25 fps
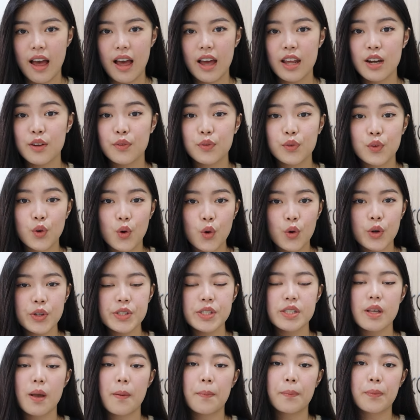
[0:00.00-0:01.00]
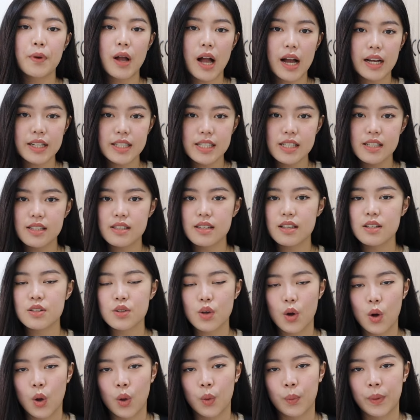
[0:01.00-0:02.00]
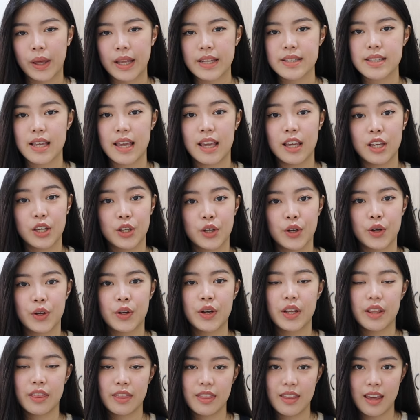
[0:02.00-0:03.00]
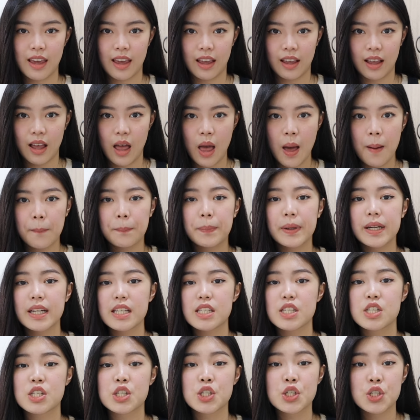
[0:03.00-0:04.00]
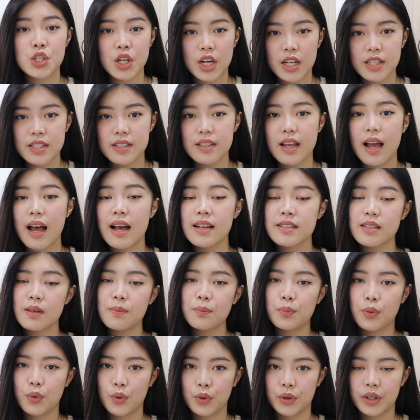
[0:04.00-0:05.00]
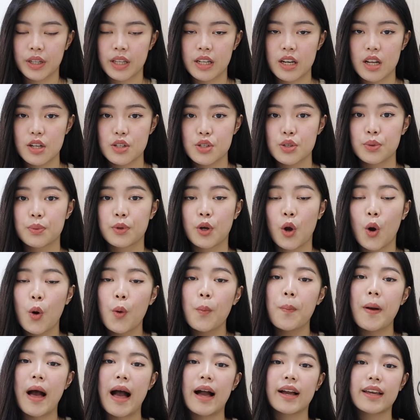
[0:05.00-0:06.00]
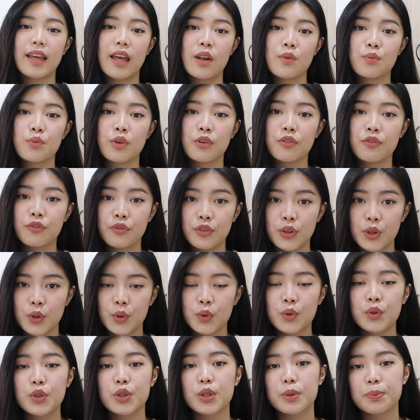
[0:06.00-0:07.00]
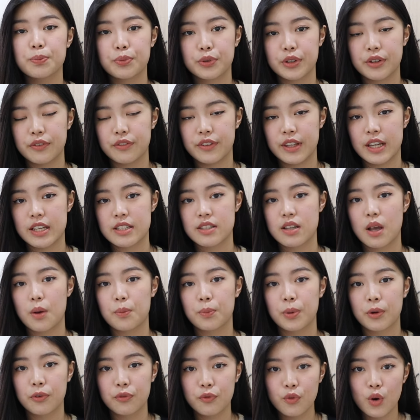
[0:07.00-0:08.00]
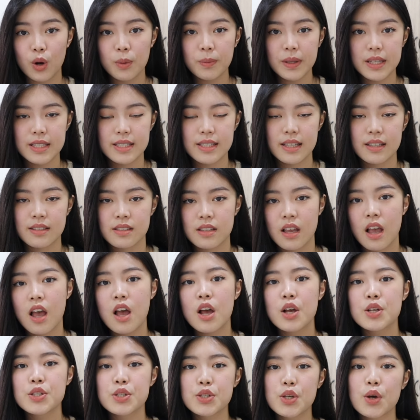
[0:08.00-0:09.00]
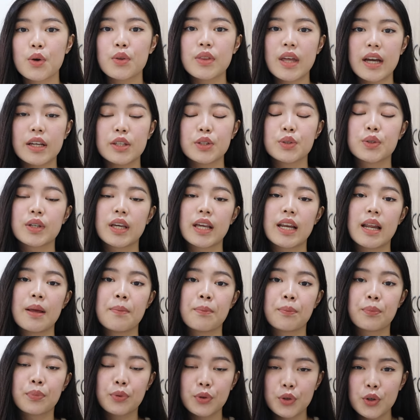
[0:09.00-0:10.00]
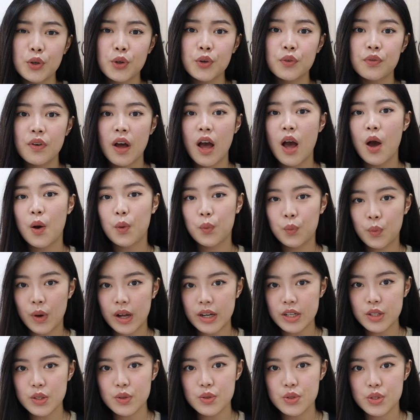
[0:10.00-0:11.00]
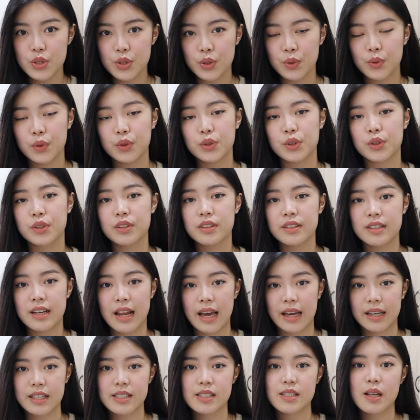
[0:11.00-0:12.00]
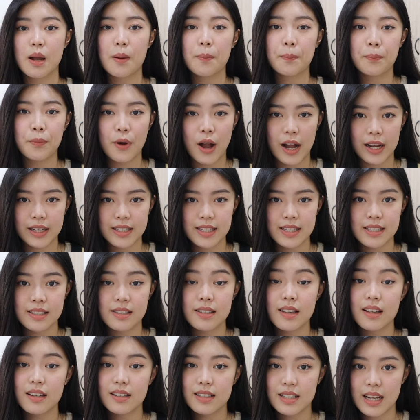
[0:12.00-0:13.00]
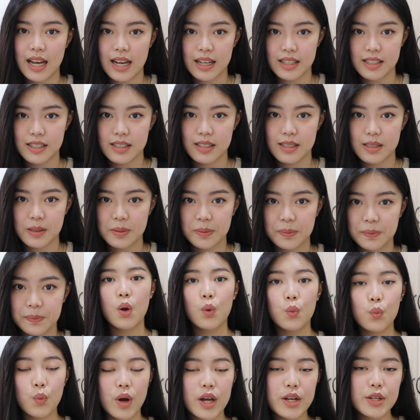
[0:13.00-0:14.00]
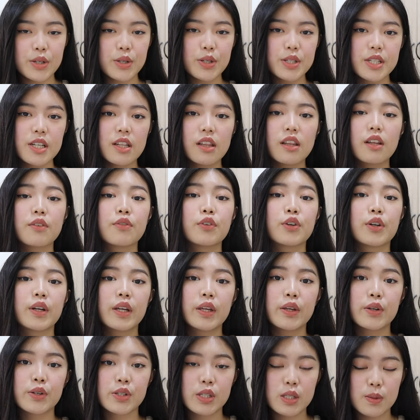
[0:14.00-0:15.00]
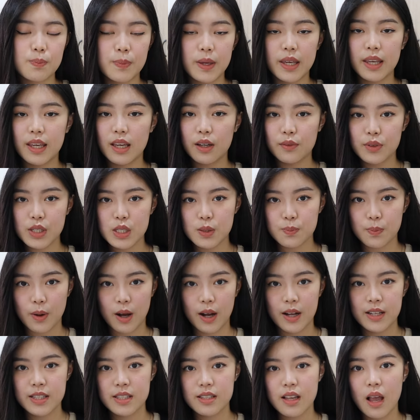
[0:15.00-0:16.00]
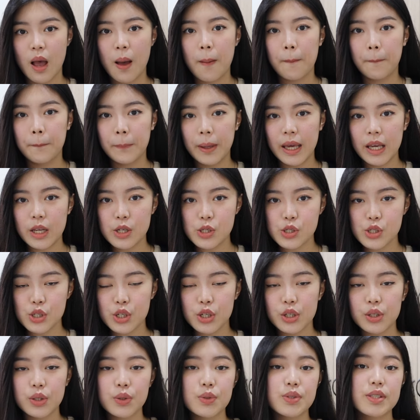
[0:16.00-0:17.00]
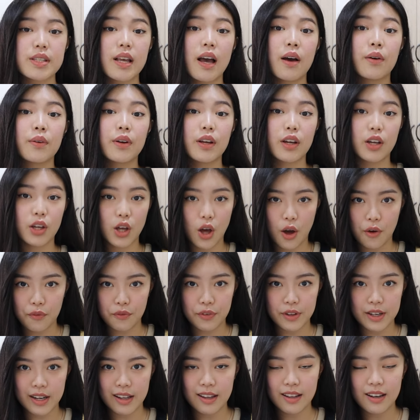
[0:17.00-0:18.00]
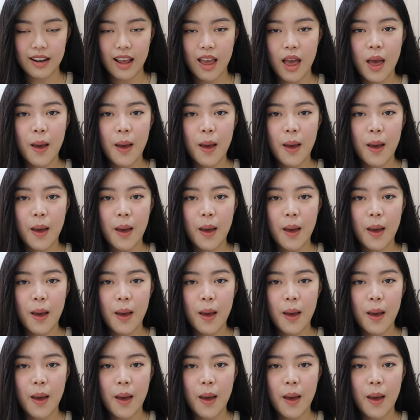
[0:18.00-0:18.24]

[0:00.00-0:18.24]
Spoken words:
And of course, practice is always a good thing, but it's just as important to go back and review your previous performances so that you can improve when you do your next practice test. When you're delivering your speaking response, make sure you sound confident.